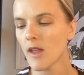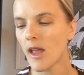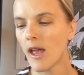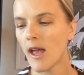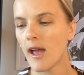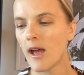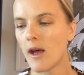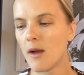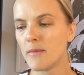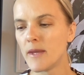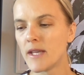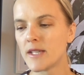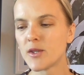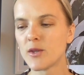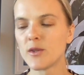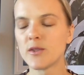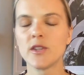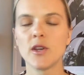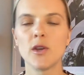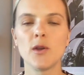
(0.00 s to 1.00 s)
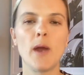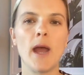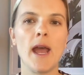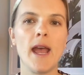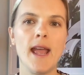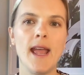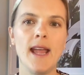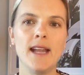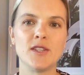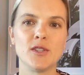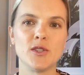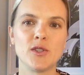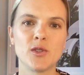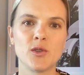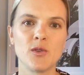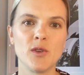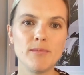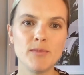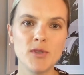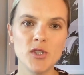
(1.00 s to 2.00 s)
There's also a
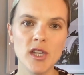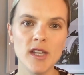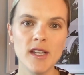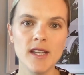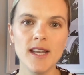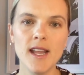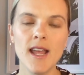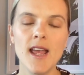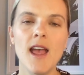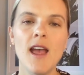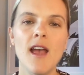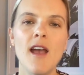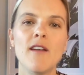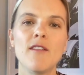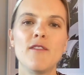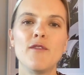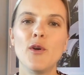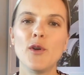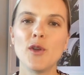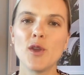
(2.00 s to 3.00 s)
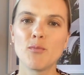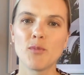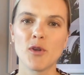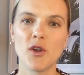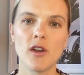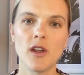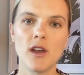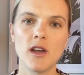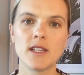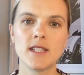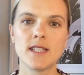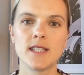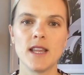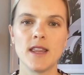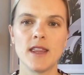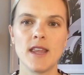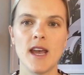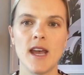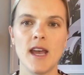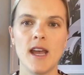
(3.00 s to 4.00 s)
description for your product
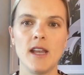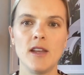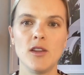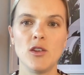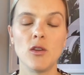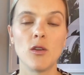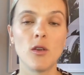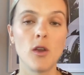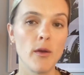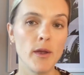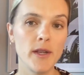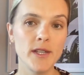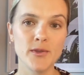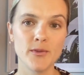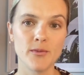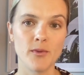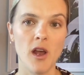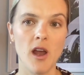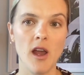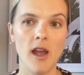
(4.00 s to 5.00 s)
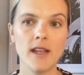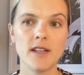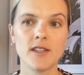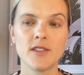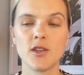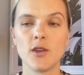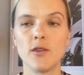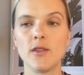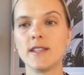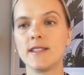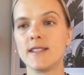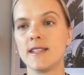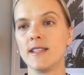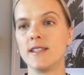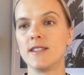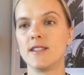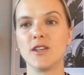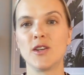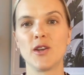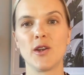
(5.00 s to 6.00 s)
that you're going to write. So this
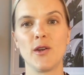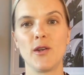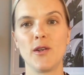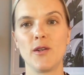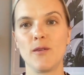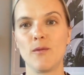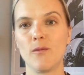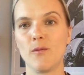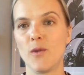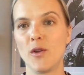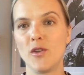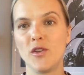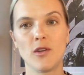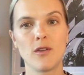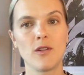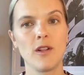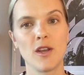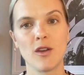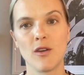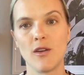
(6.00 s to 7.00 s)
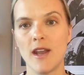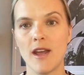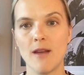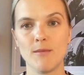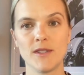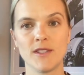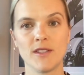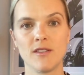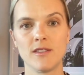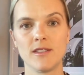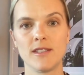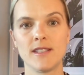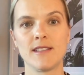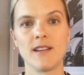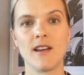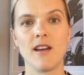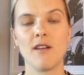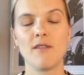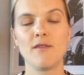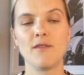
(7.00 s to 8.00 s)
is, when you click on Amazon
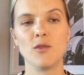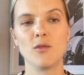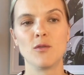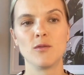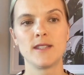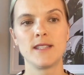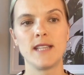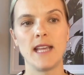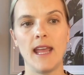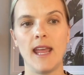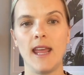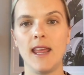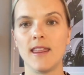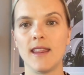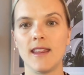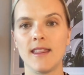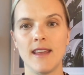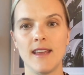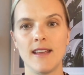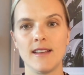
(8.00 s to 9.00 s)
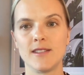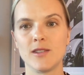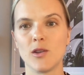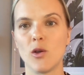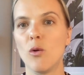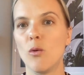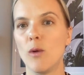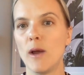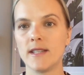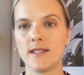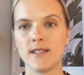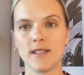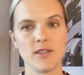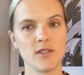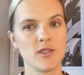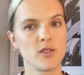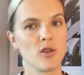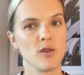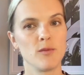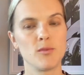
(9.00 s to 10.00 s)
stuff, you'll see that there's always a
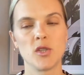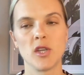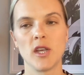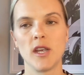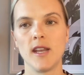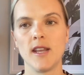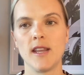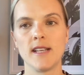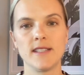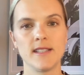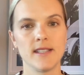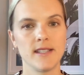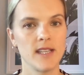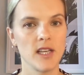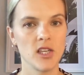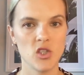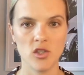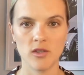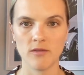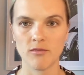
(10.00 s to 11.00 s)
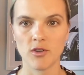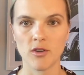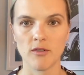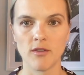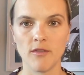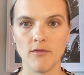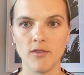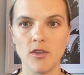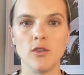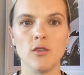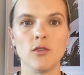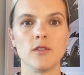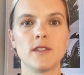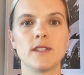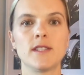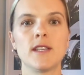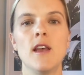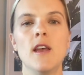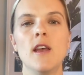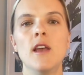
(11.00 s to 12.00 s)
description. There's a section for reviews.